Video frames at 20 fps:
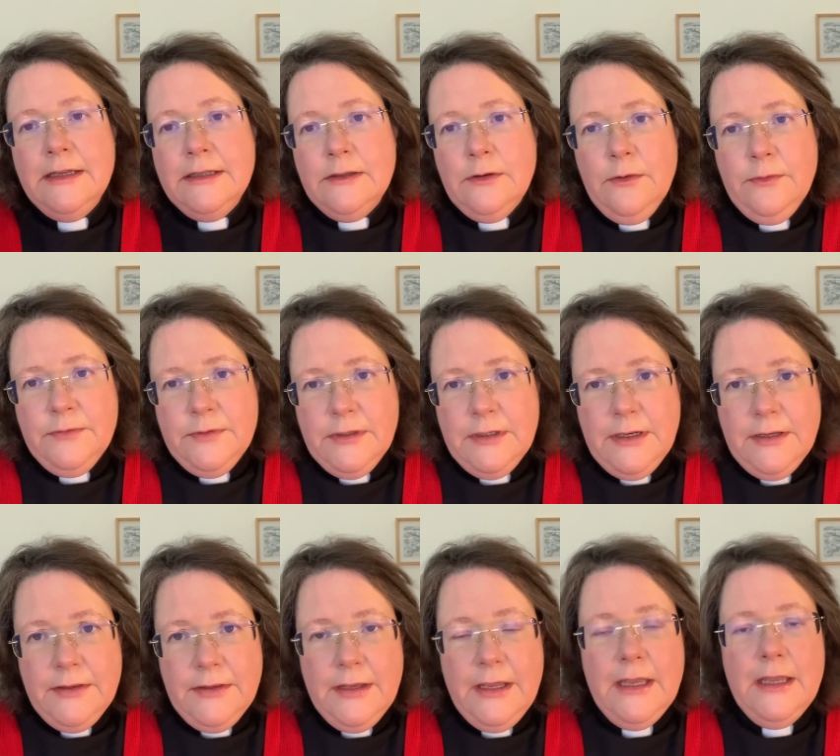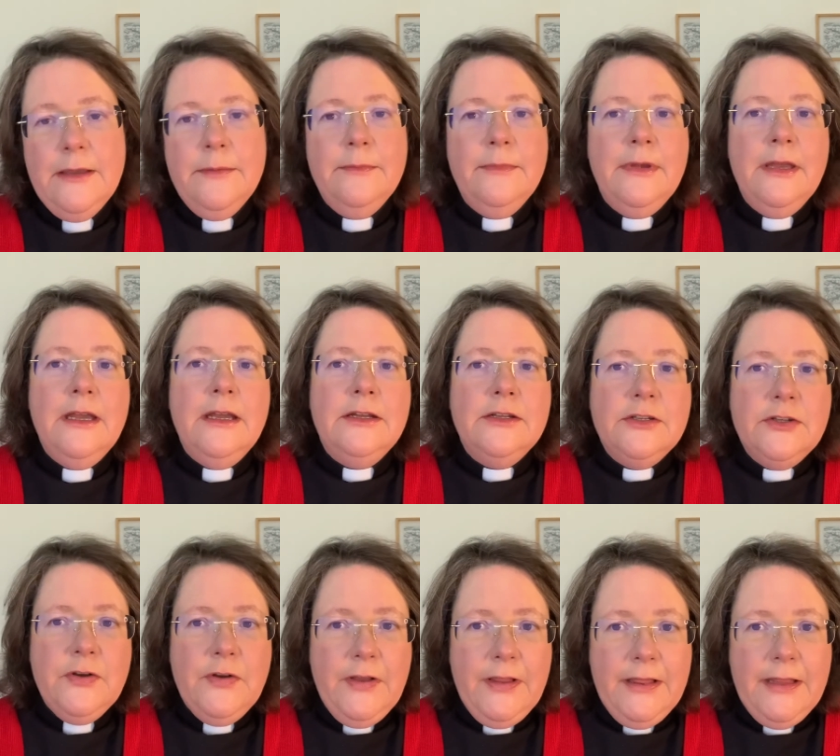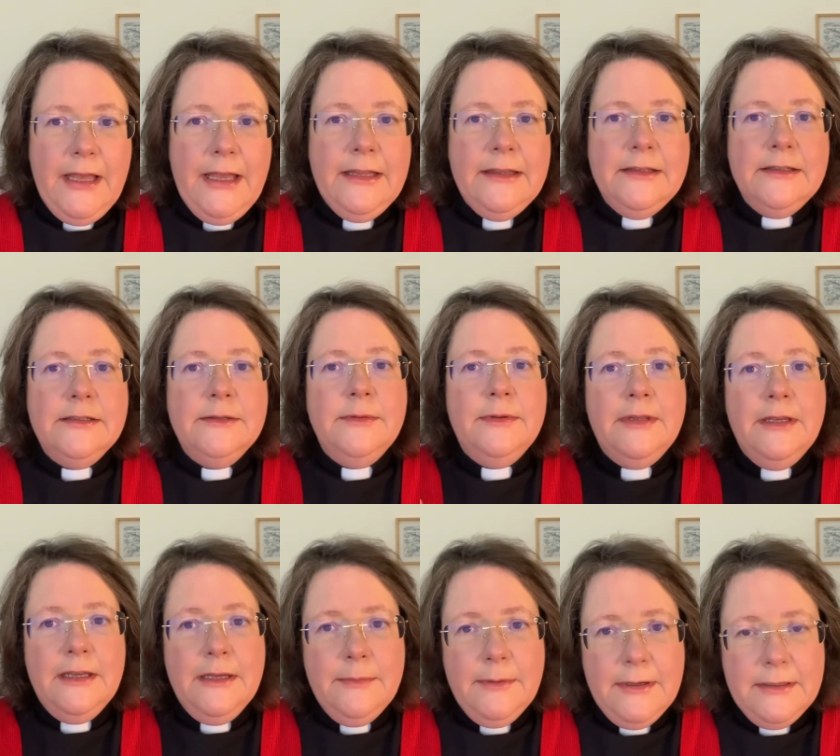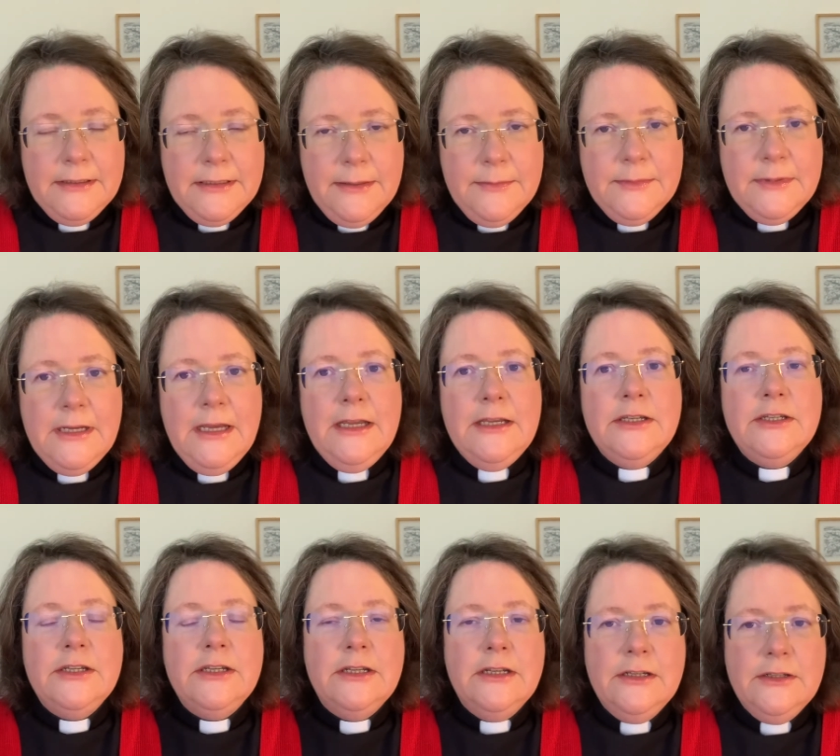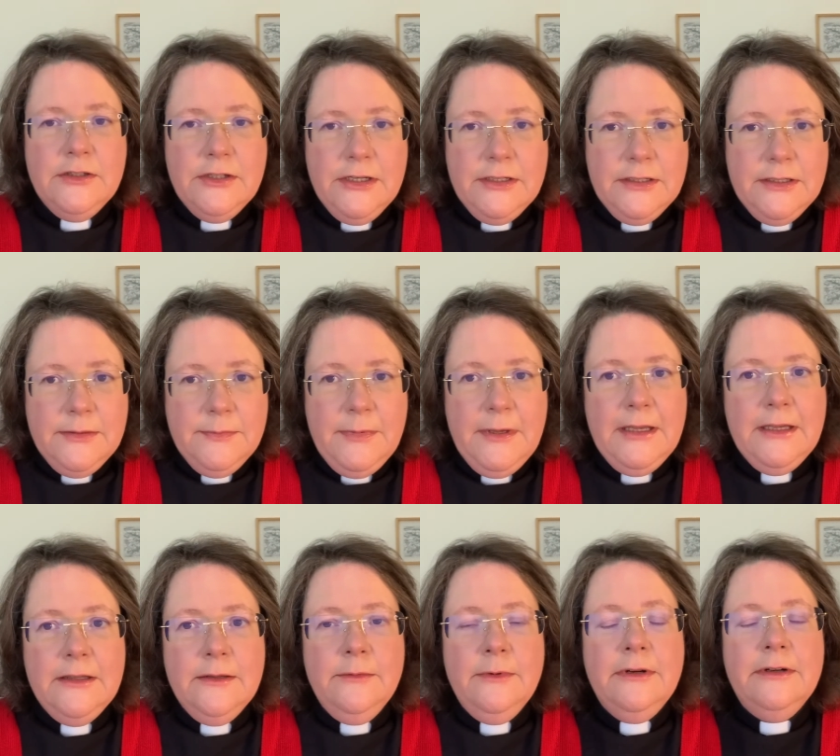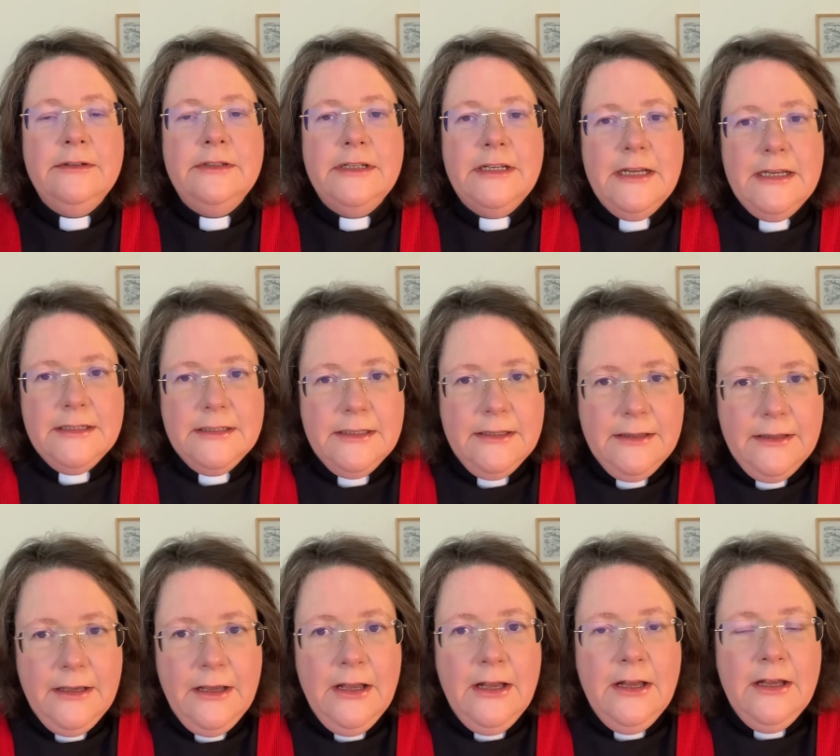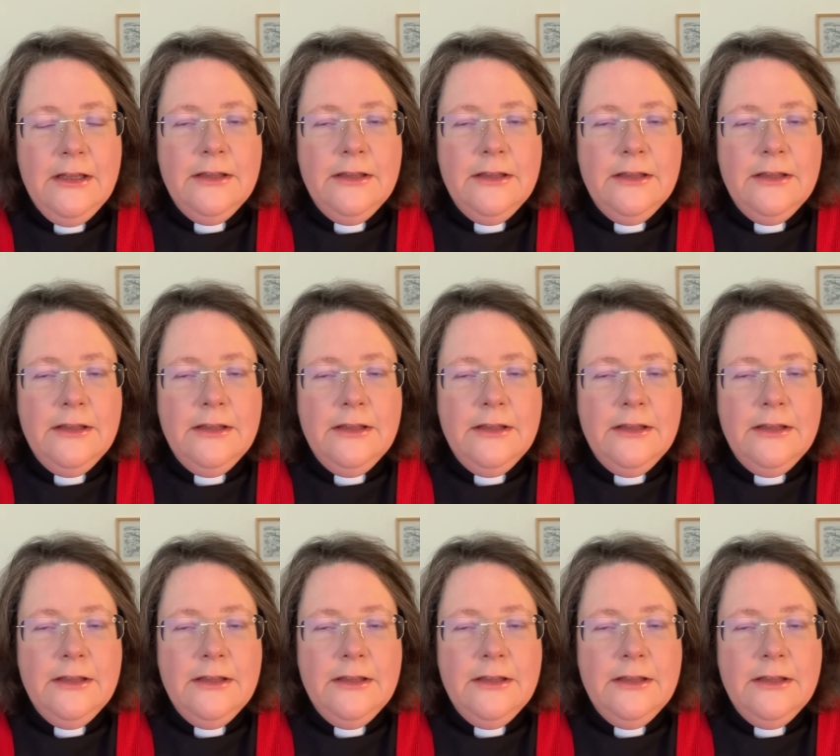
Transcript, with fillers: often a theme during Lent, we think about temptation and Jesus being in the wilderness and the